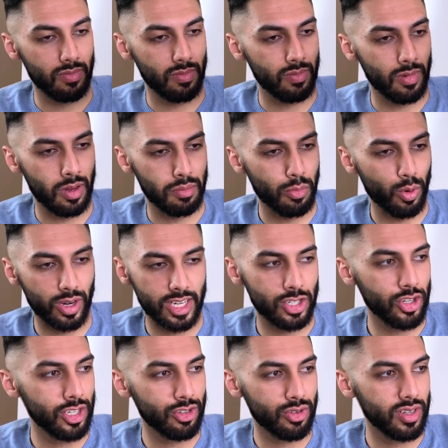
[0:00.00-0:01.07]
mortgage
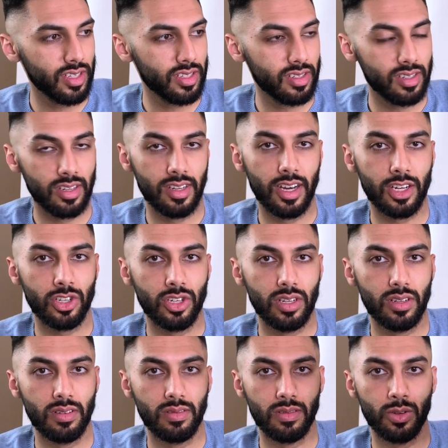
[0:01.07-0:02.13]
interest
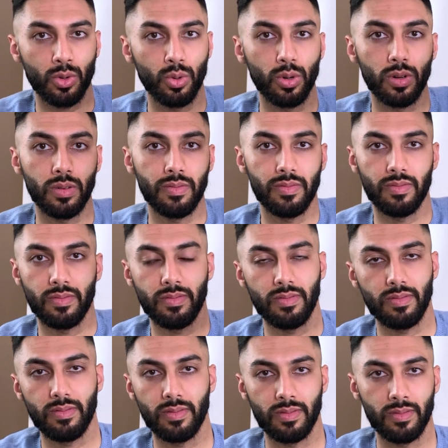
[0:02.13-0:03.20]
deduction. Cool.
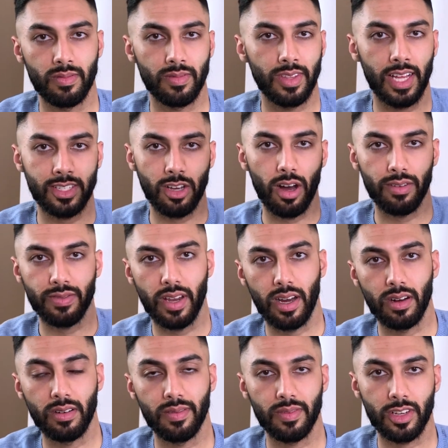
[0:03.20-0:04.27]
That's off
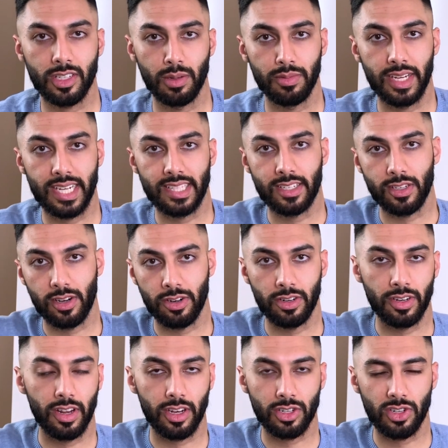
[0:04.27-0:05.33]
now because I'm taking the standard
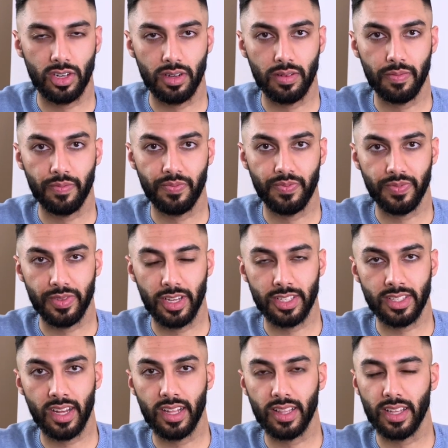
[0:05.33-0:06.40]
deduction.
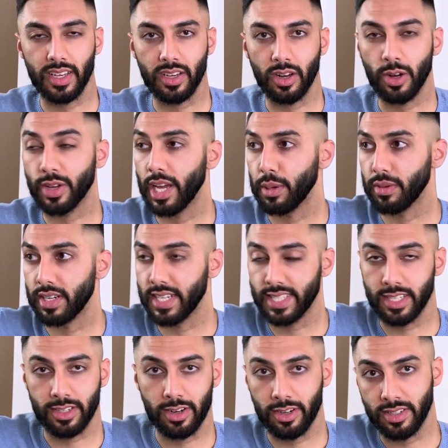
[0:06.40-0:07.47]
It's not like, okay, I'm going to take the
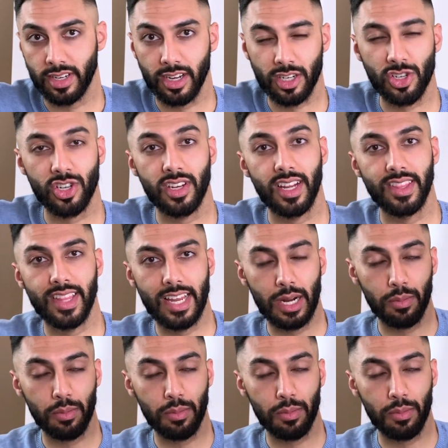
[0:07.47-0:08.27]
standard deduction and then I'm